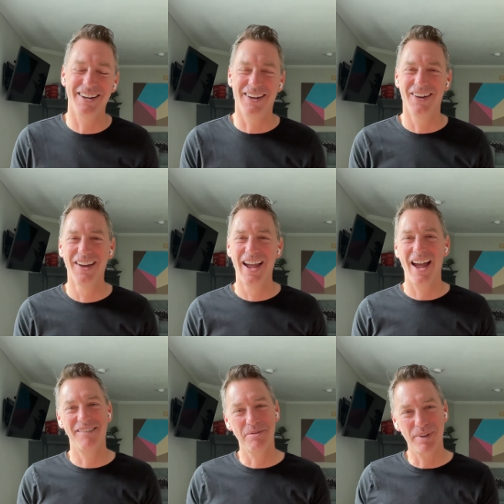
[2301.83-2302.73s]
you know,
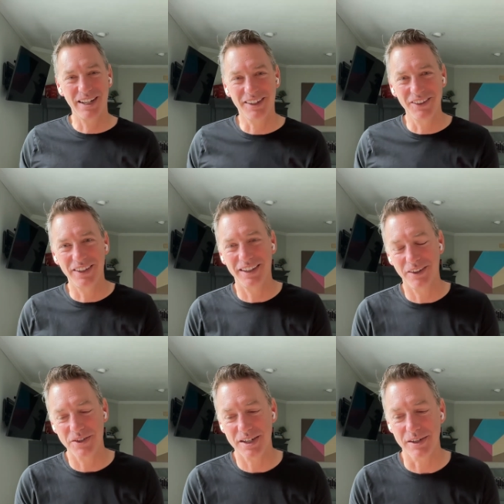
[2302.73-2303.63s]
haven't been included in
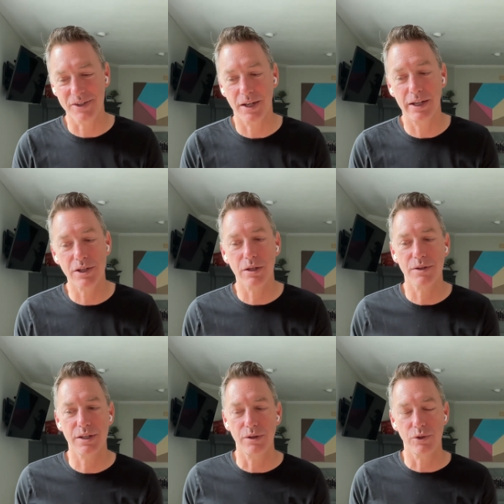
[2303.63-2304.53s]
those deals. So unless
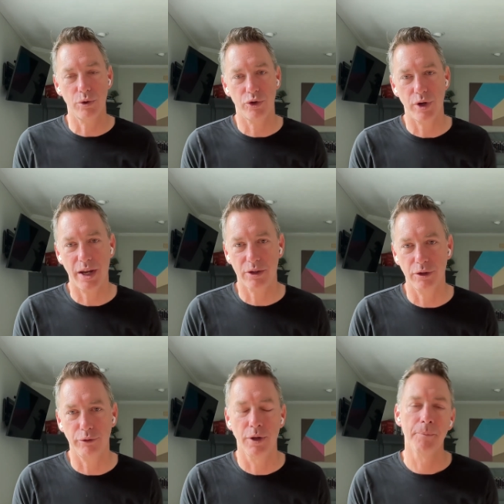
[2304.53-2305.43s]
those deals are
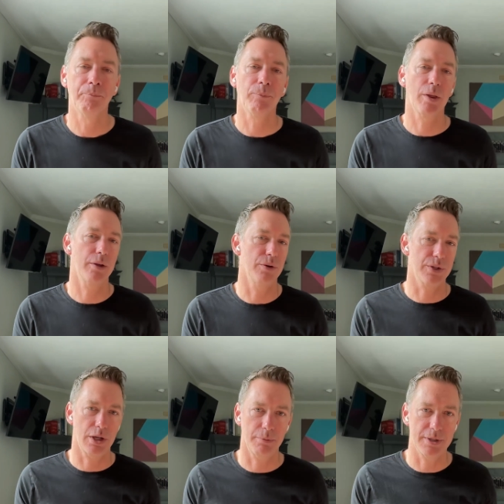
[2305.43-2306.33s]
retroactive, there is
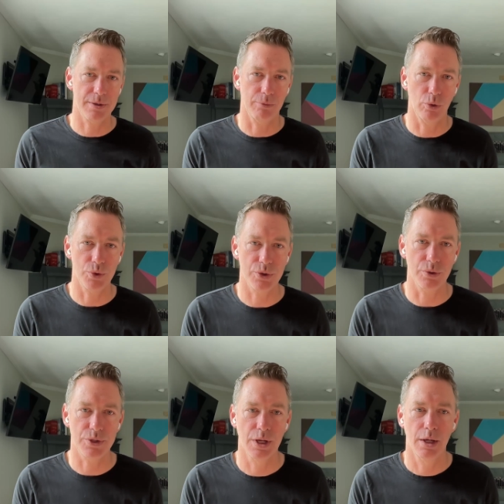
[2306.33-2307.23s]
going to be some
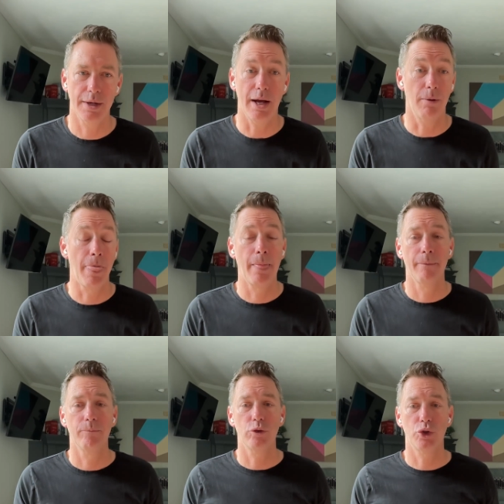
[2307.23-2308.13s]
lawsuits. Now,
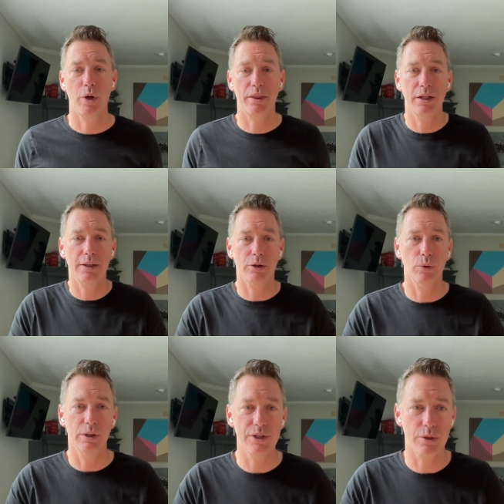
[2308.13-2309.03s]
do I think that
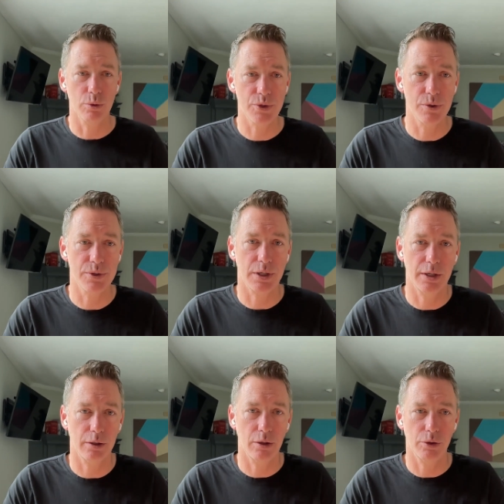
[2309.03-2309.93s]
all these lawsuits are going
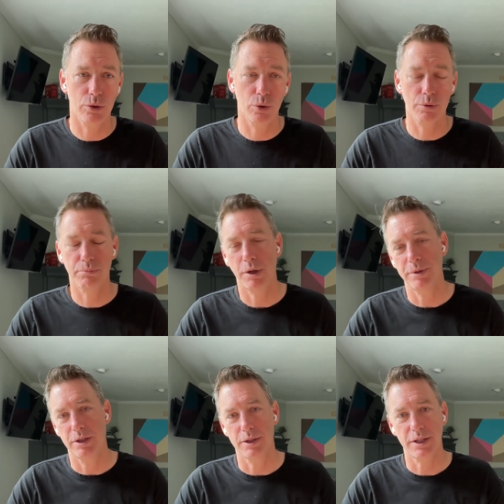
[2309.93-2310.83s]
to go to court?
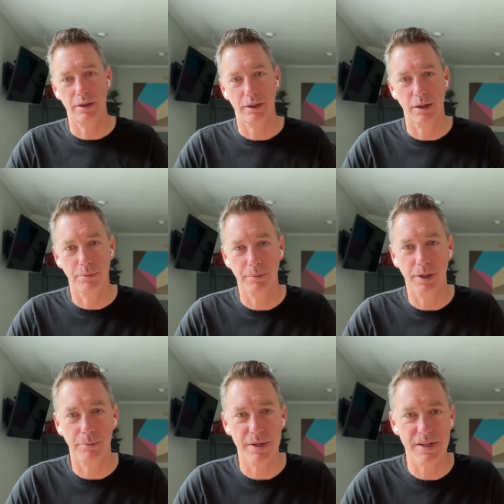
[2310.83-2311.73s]
Probably not. I think they're probably
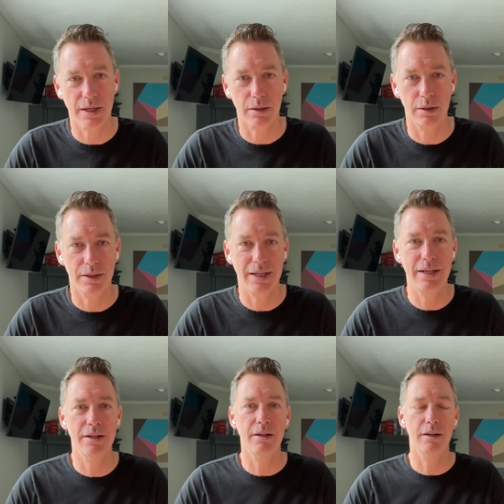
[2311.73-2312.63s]
going to be settled
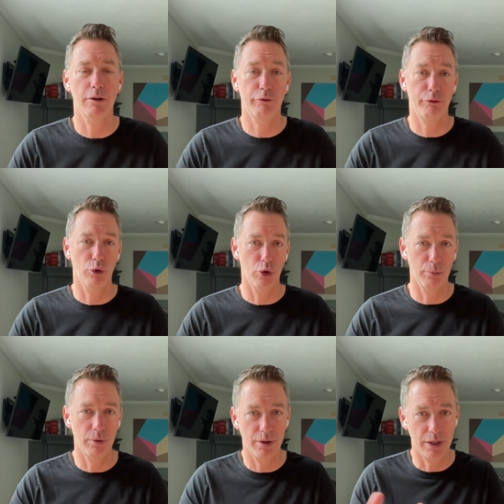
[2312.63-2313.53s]
in the
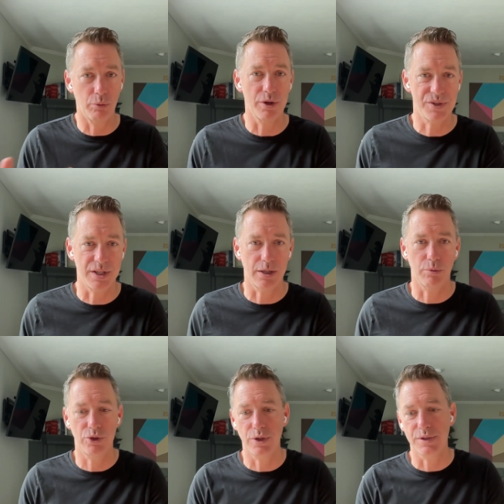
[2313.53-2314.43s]
form that we're seeing,
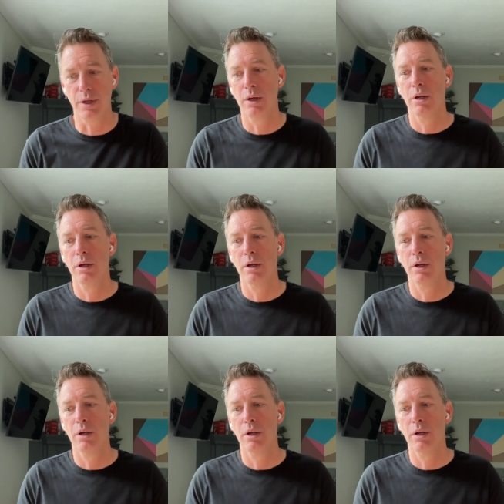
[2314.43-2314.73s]
which is,